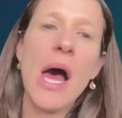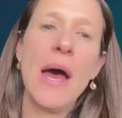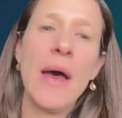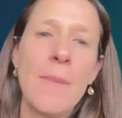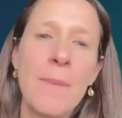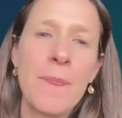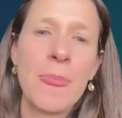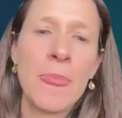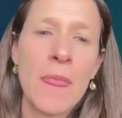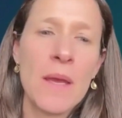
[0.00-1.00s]

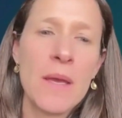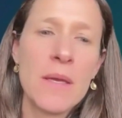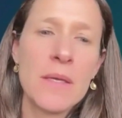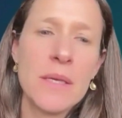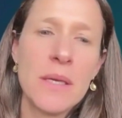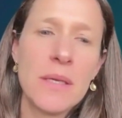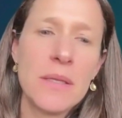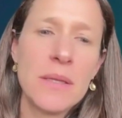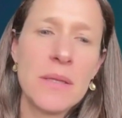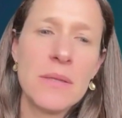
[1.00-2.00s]

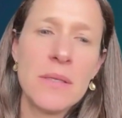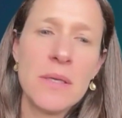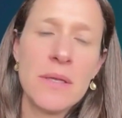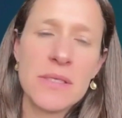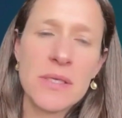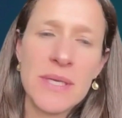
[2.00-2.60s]
there's